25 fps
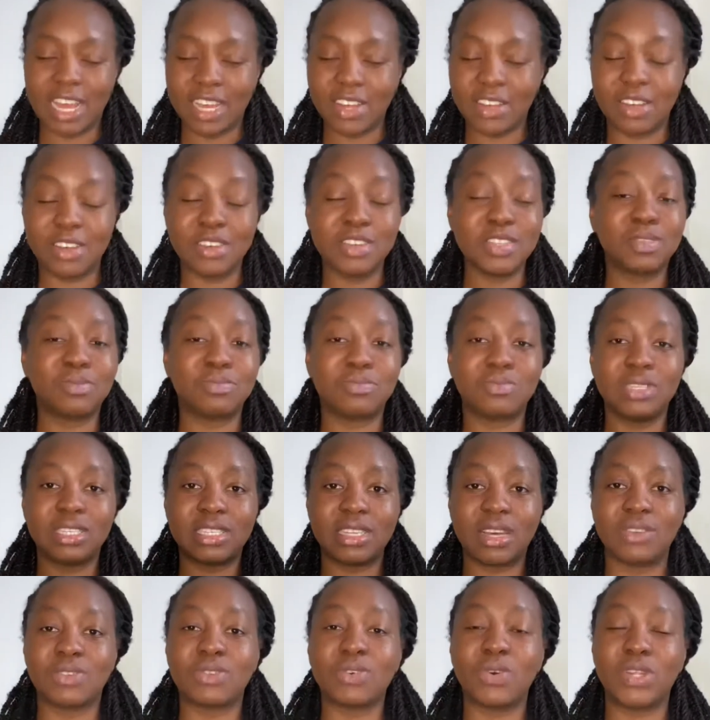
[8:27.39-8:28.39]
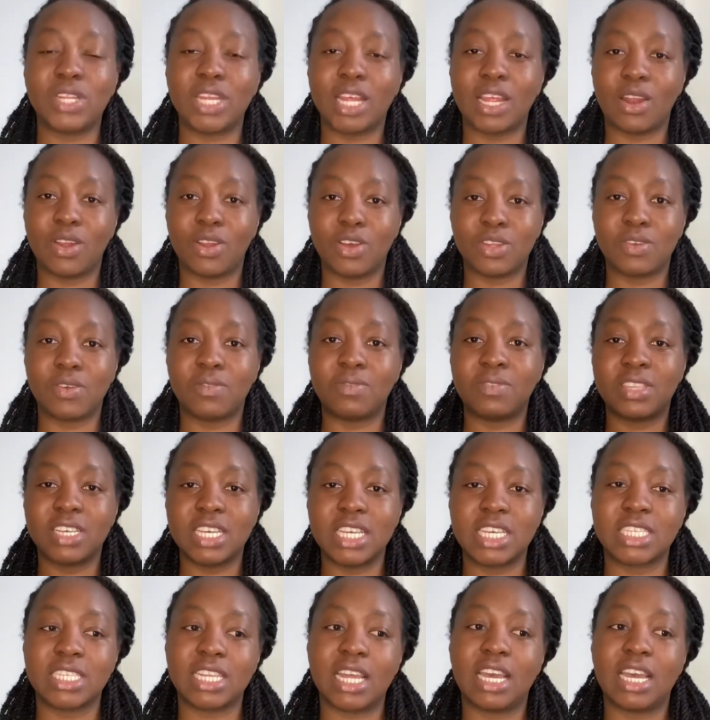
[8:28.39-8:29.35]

you're going to miss out on a lot of things.